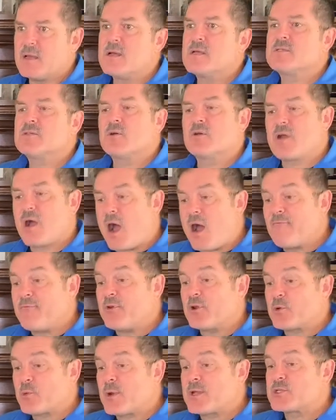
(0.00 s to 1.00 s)
So
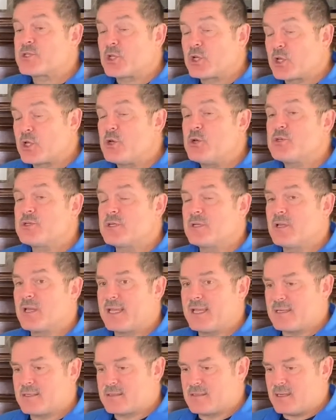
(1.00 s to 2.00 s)
conflict
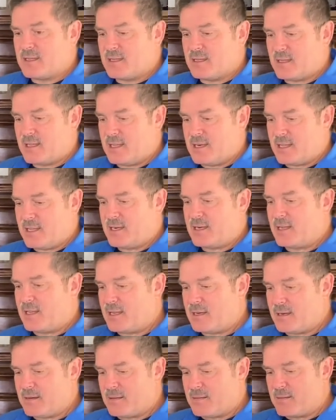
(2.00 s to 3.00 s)
resolution,
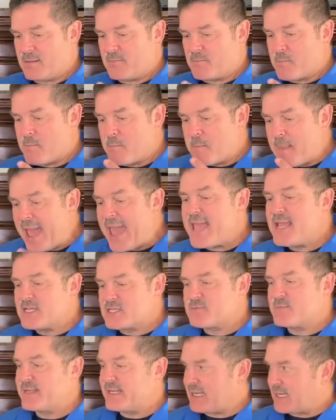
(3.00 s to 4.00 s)
it makes
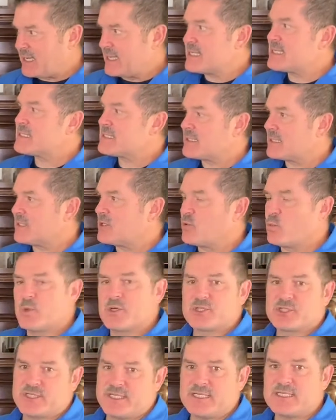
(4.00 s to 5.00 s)
me listen to what
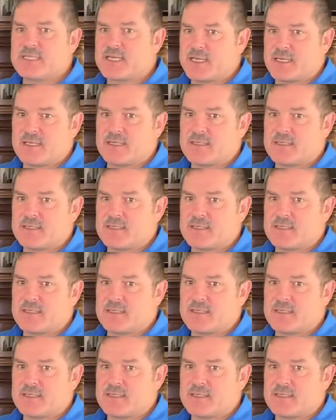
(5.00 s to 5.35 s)
she says,